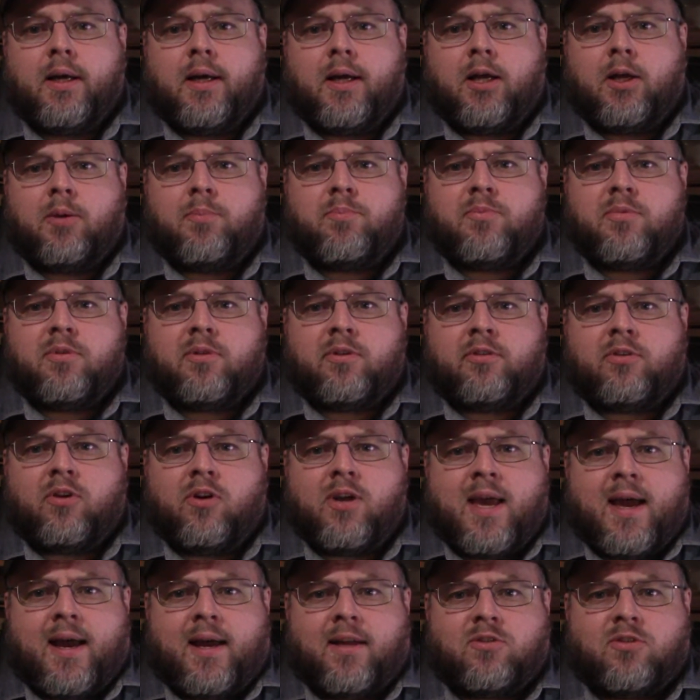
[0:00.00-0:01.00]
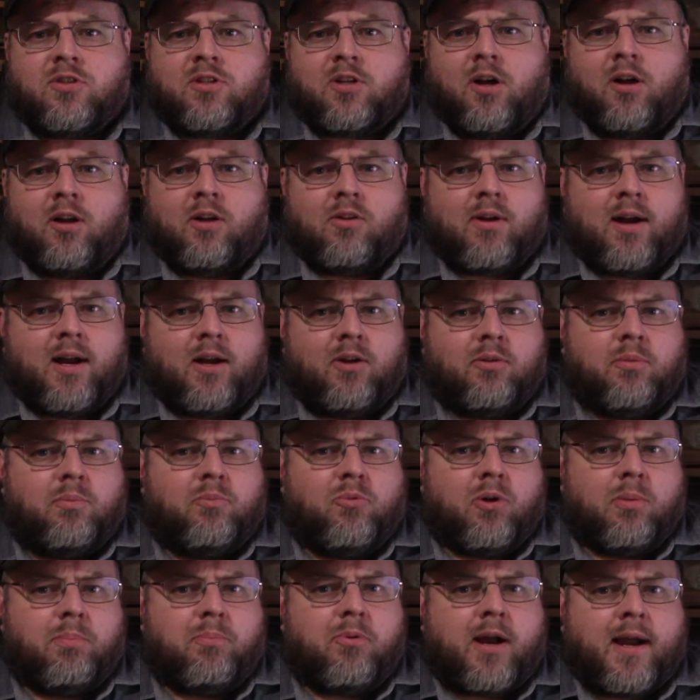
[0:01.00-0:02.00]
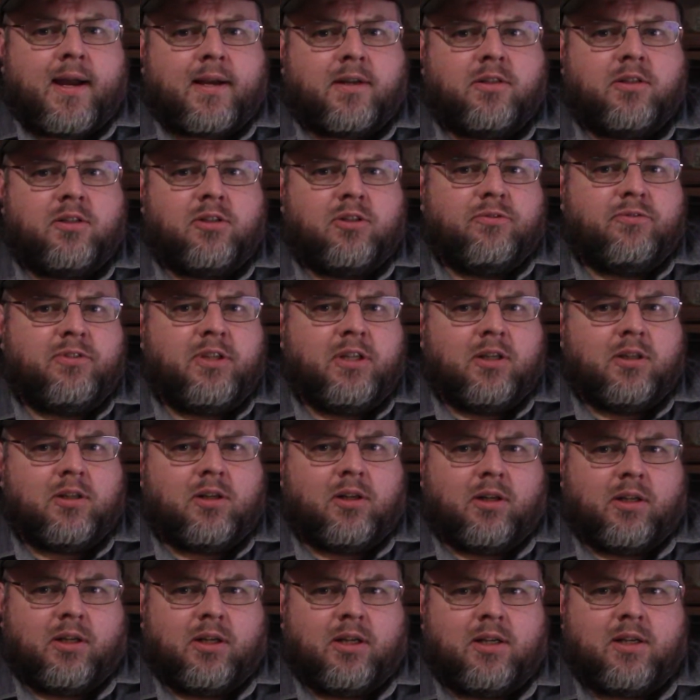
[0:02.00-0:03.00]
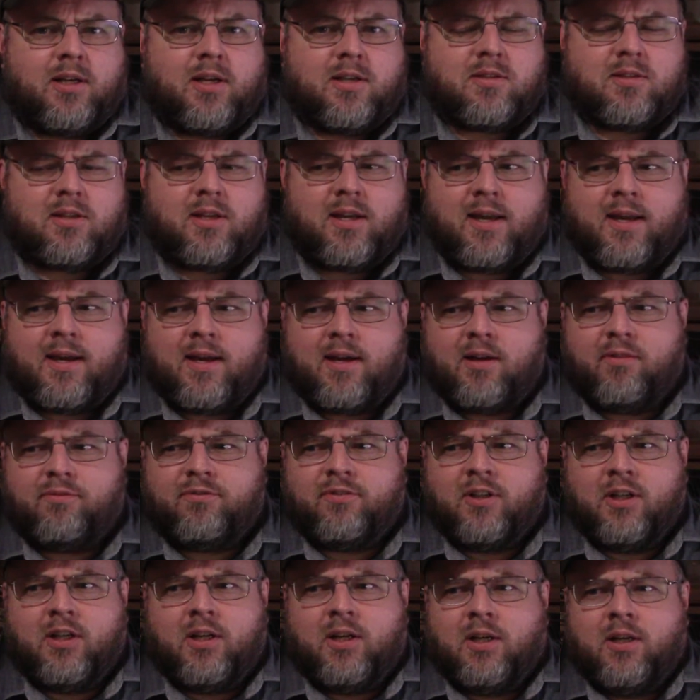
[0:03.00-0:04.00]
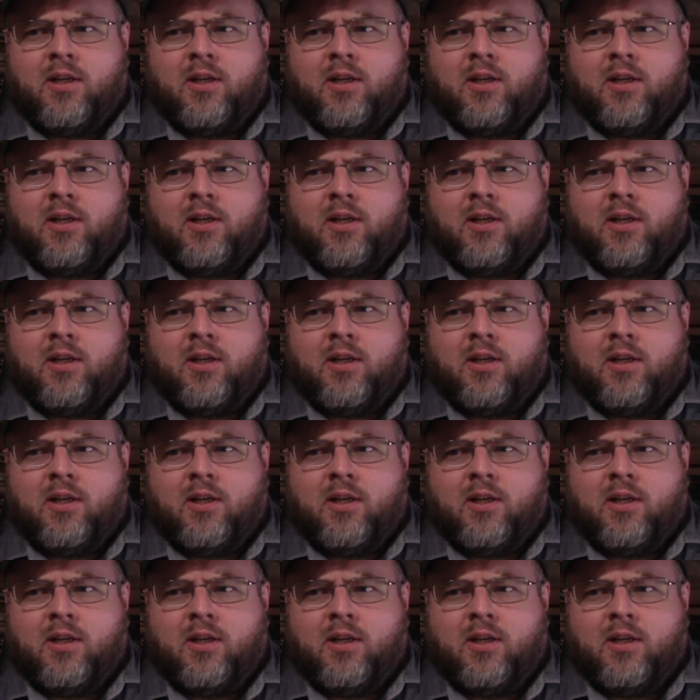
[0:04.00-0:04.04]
So yeah, it's just all around a more practical vehicle, and it doesn't have